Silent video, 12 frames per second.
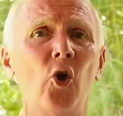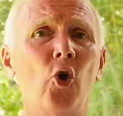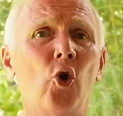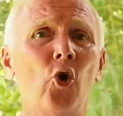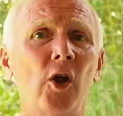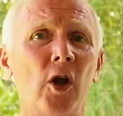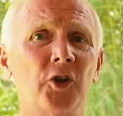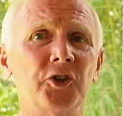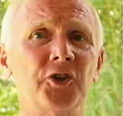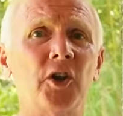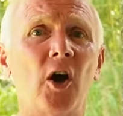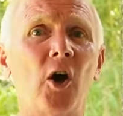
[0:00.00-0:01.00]
all on
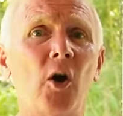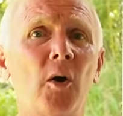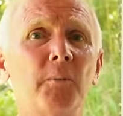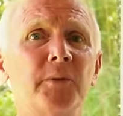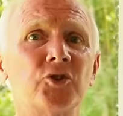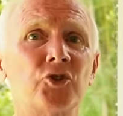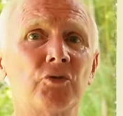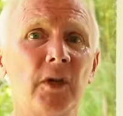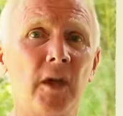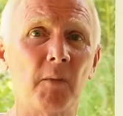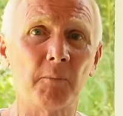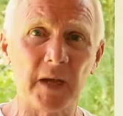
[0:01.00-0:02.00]
an
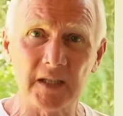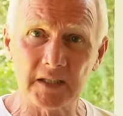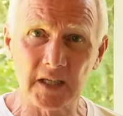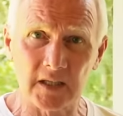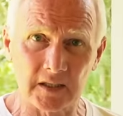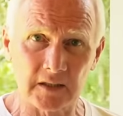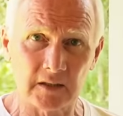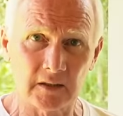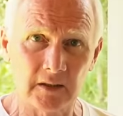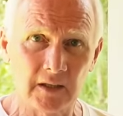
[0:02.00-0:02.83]
arbitrary basis